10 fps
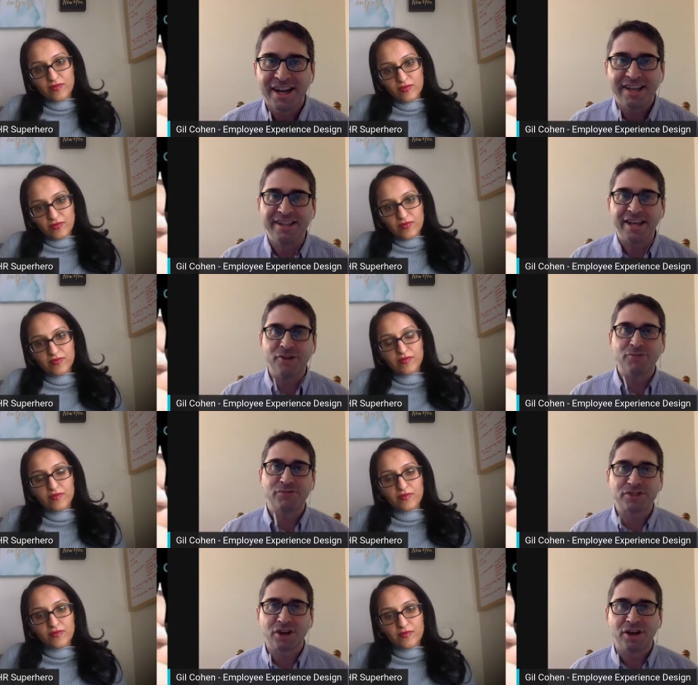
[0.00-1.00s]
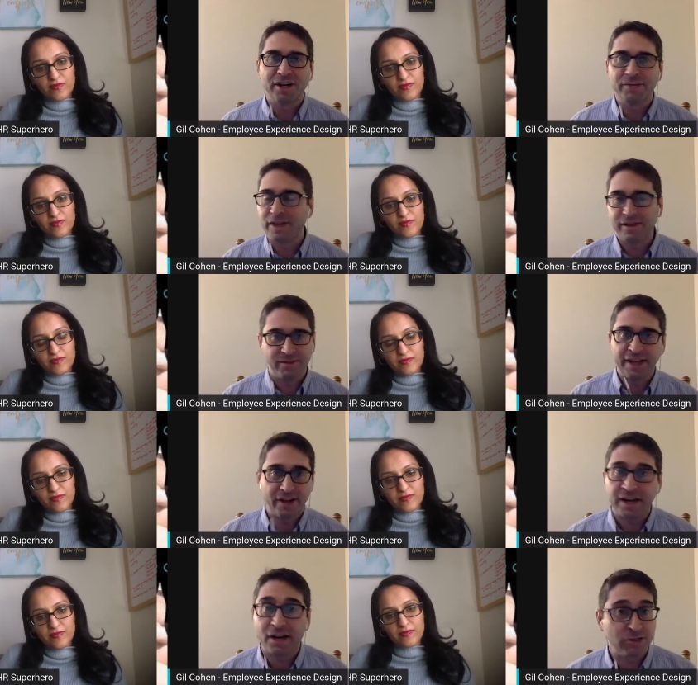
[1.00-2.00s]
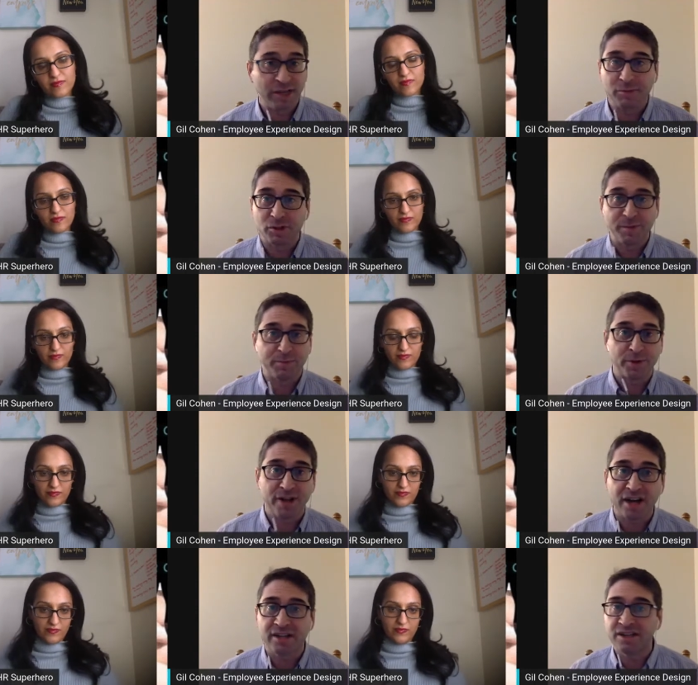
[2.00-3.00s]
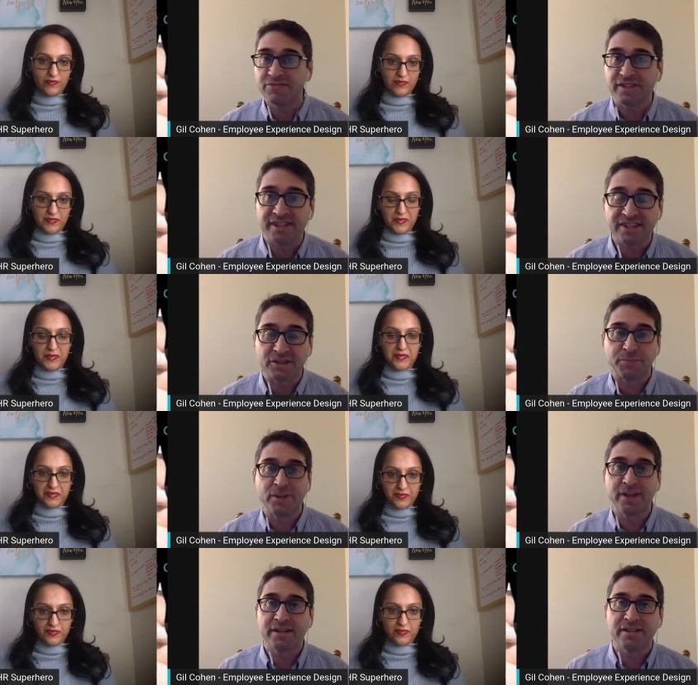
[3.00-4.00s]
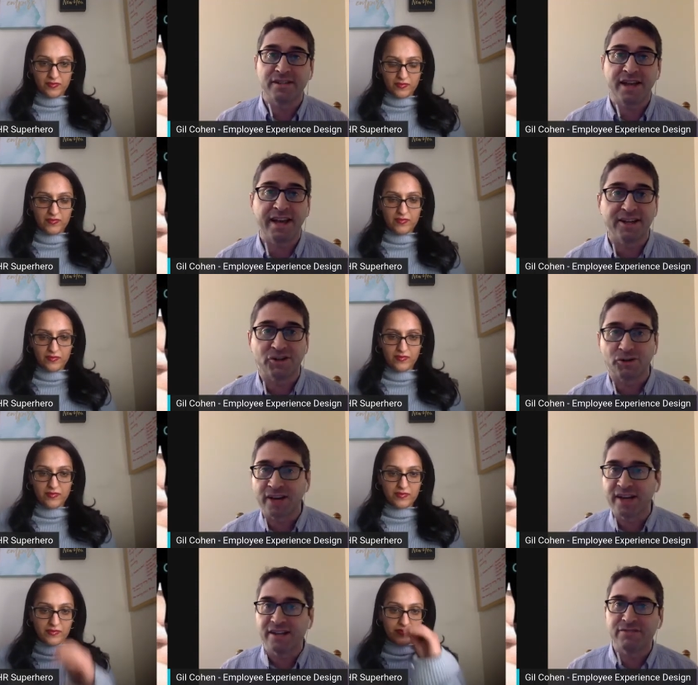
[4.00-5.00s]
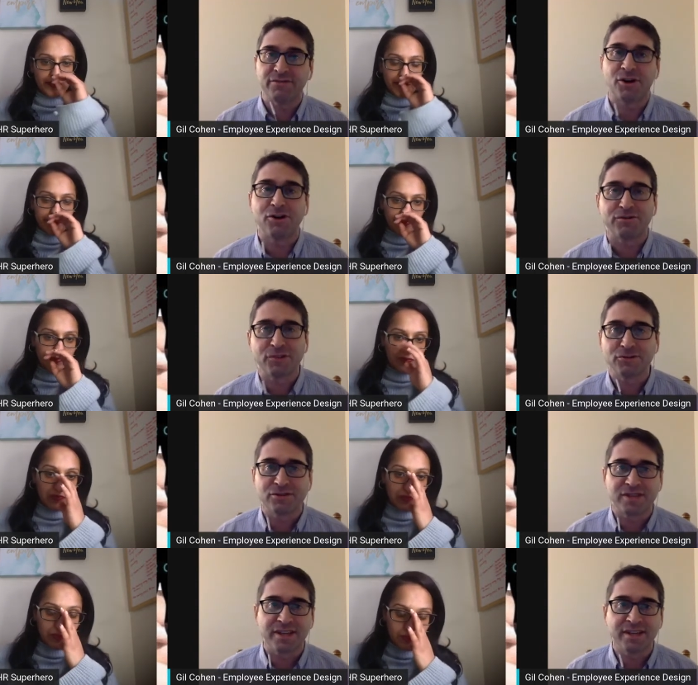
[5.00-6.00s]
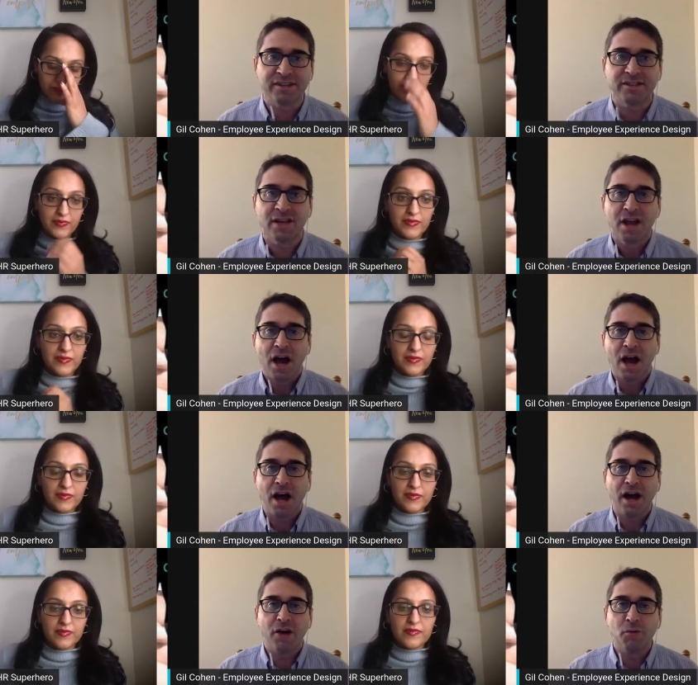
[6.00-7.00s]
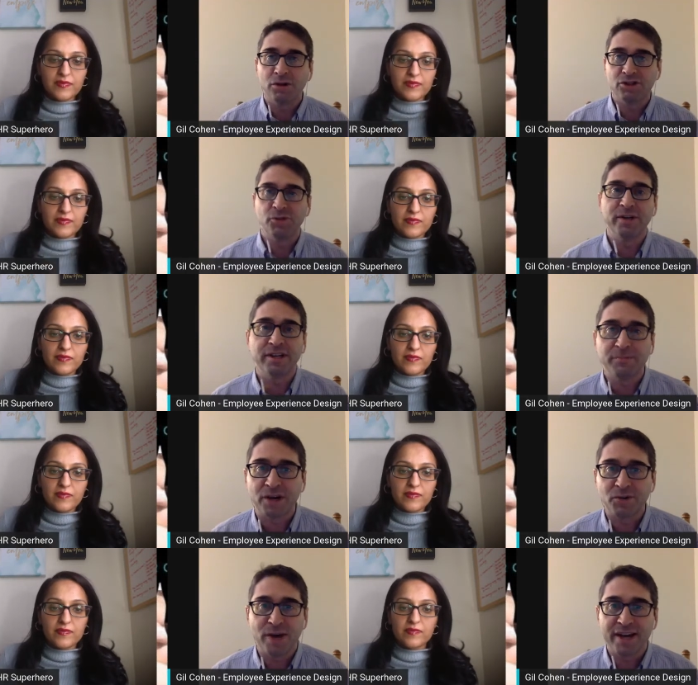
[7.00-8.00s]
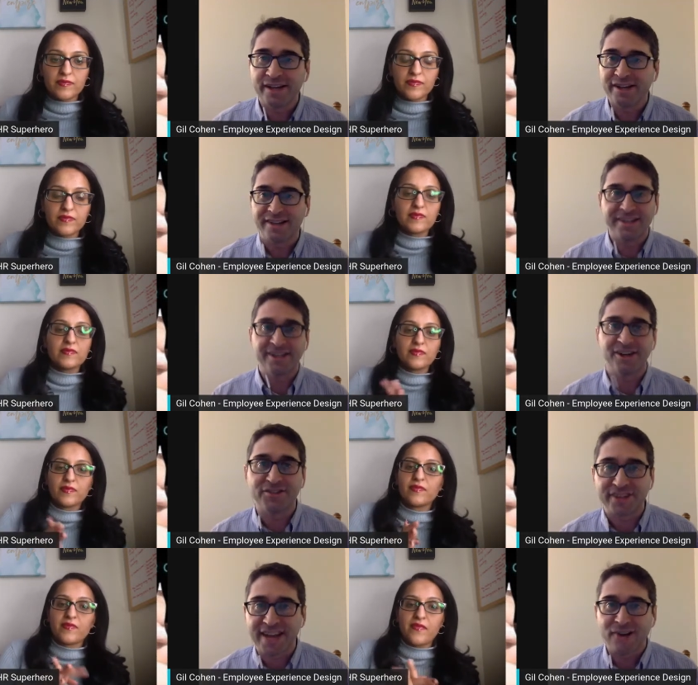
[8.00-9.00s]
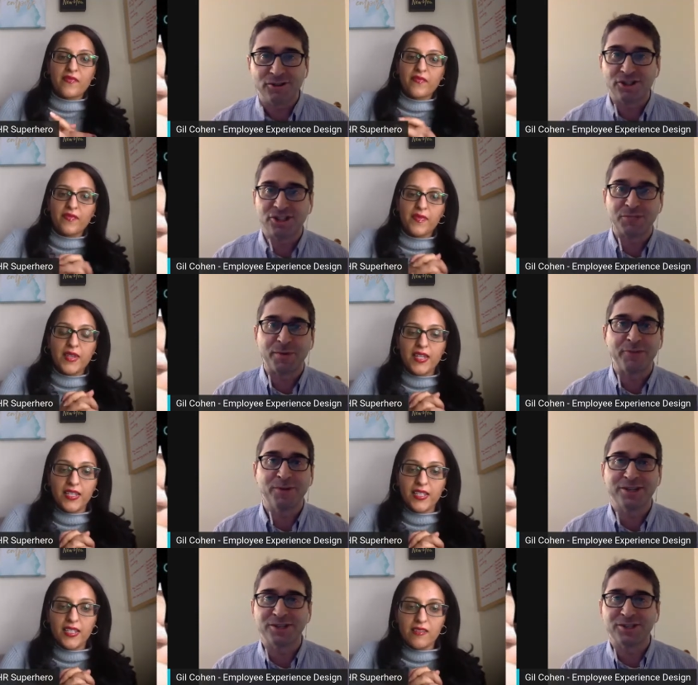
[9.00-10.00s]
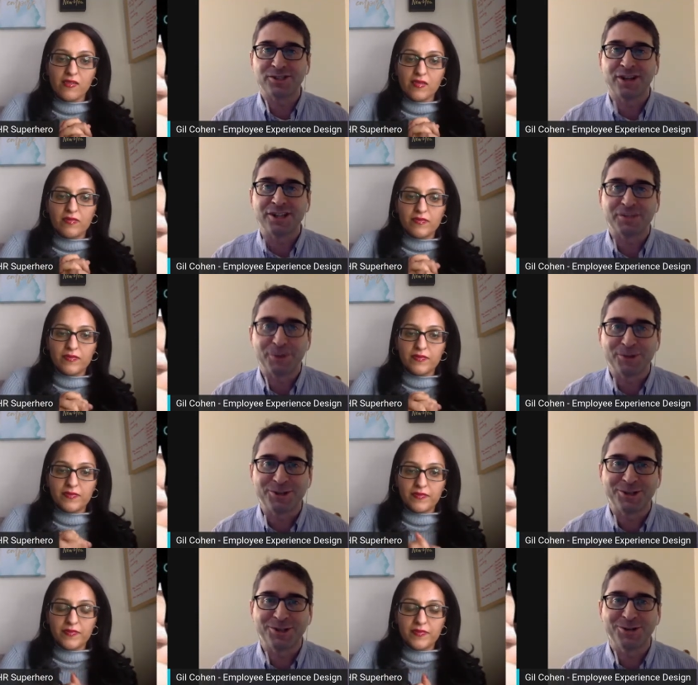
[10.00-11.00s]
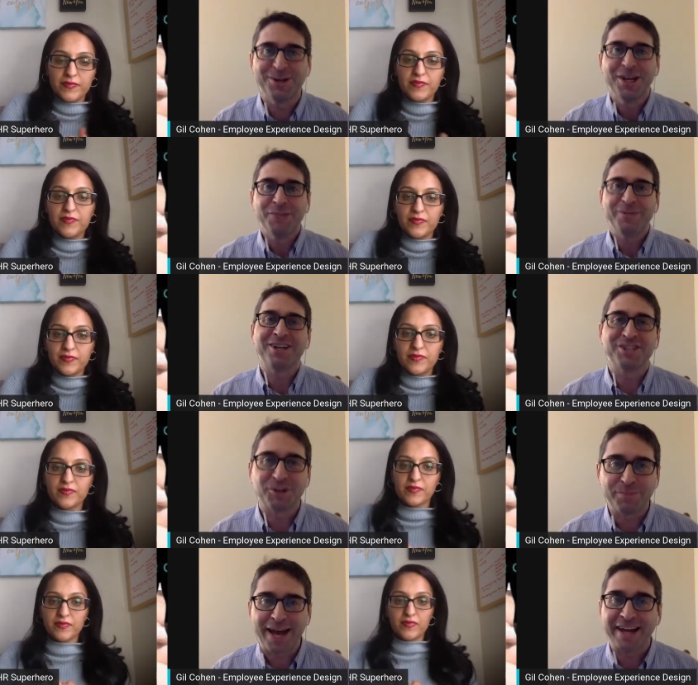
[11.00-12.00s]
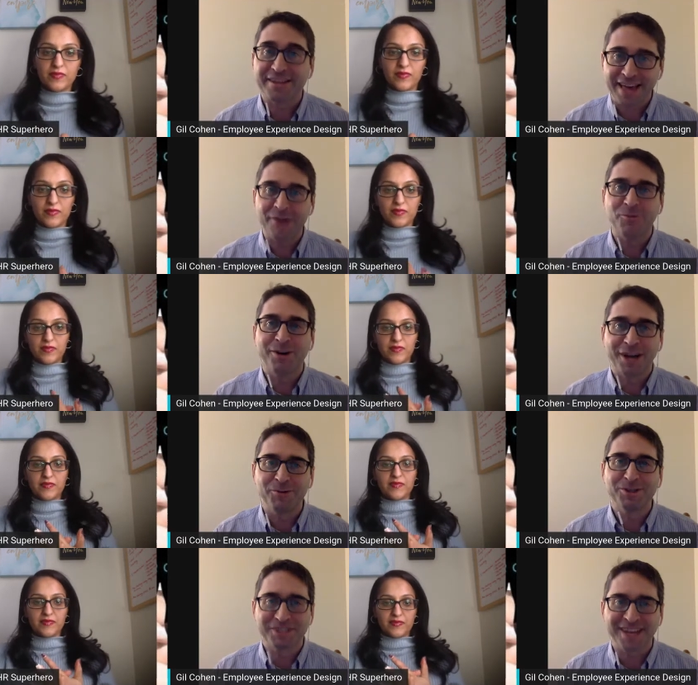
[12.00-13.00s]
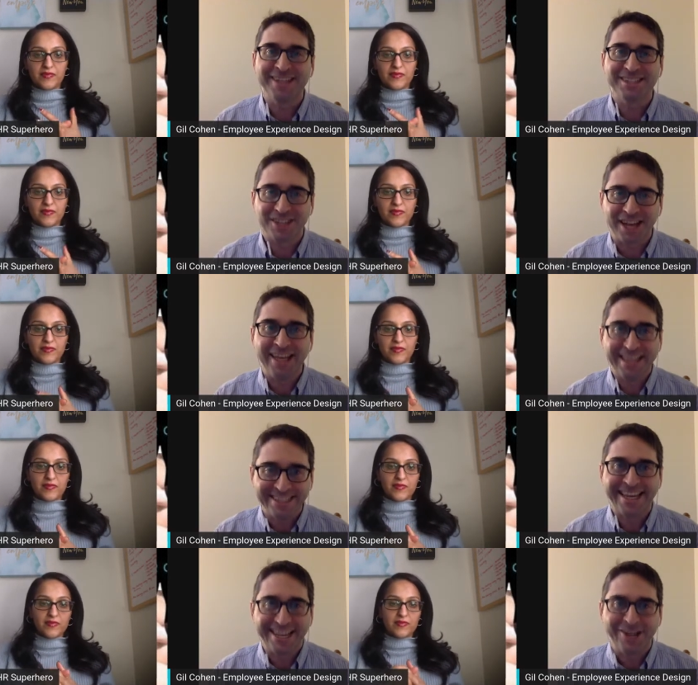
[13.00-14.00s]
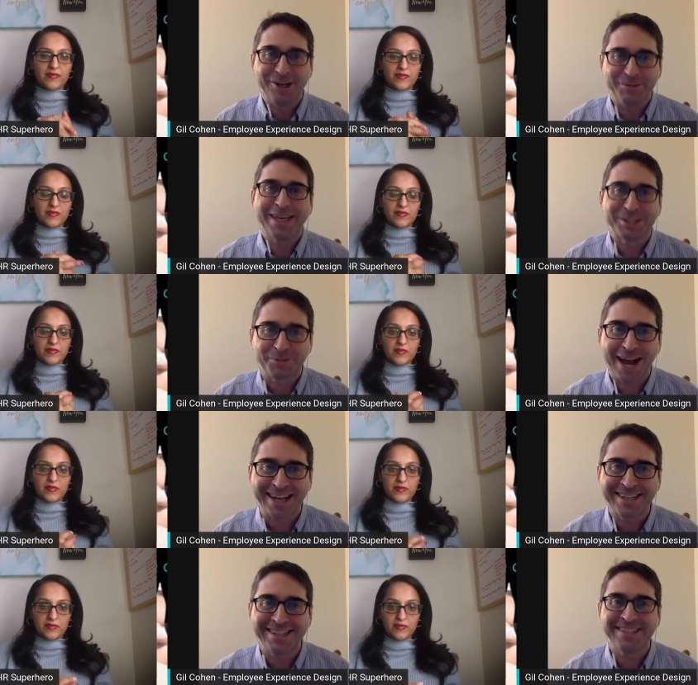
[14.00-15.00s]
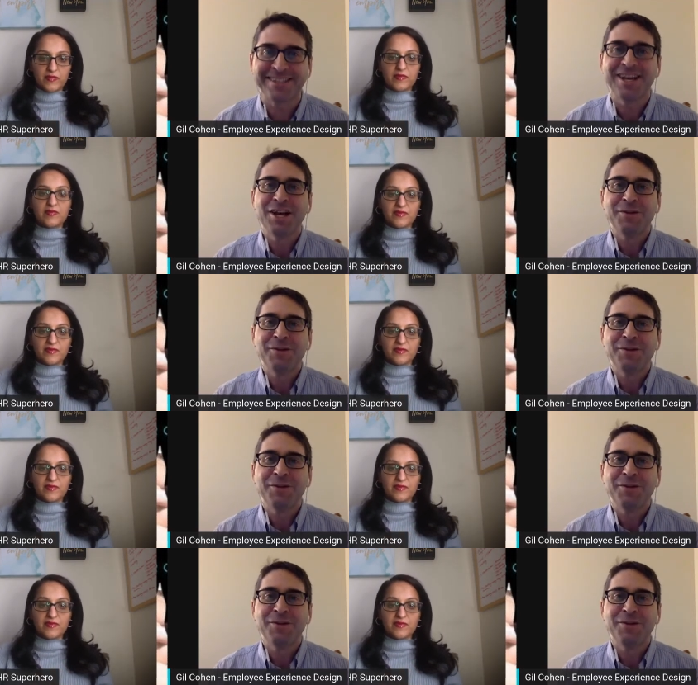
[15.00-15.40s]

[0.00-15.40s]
Speaker 1: and then over time and, and i was able to be productive and disciplined and creative and all of those things uh, while doing it my way and i did it on the couch despite what you're not supposed to because of your back that one i will say is is a good best practice